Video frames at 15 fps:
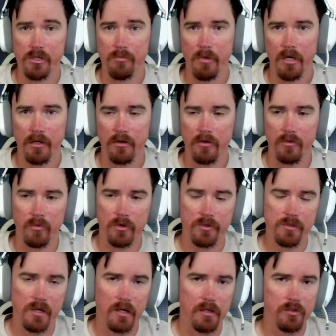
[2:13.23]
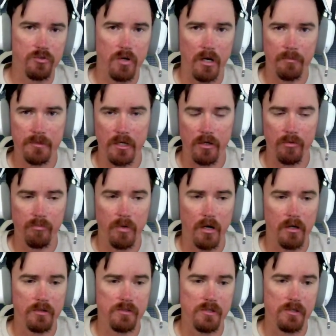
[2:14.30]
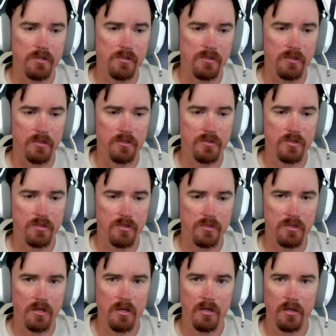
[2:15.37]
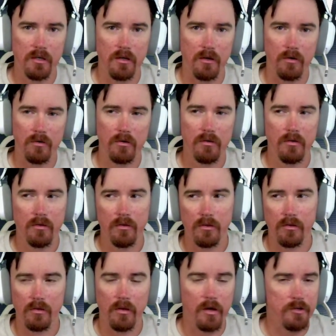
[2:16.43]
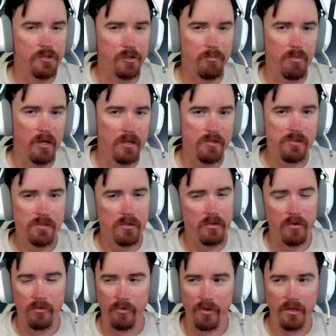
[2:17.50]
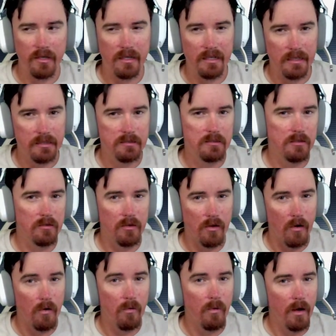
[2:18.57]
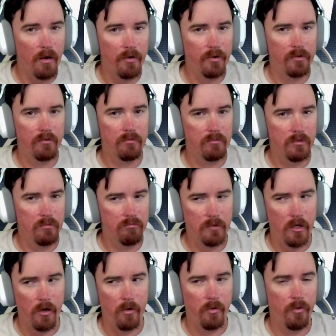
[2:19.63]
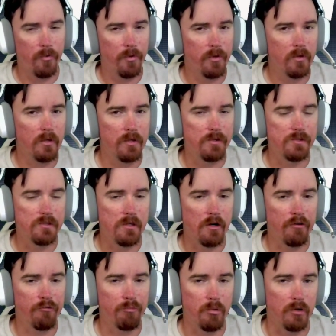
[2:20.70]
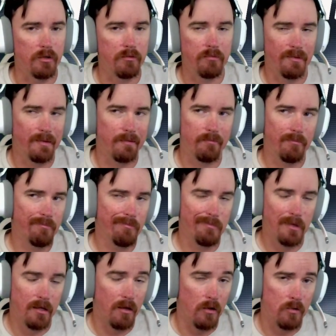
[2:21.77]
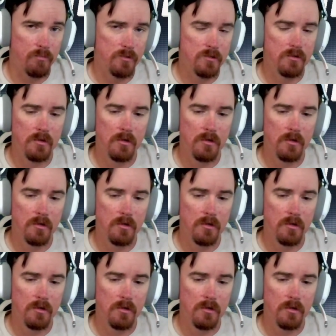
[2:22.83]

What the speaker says: Maker, where it's kind of drop-down boxes, and it's just, you know, logic-based. You don't really need to know how to code and stuff, but it helps.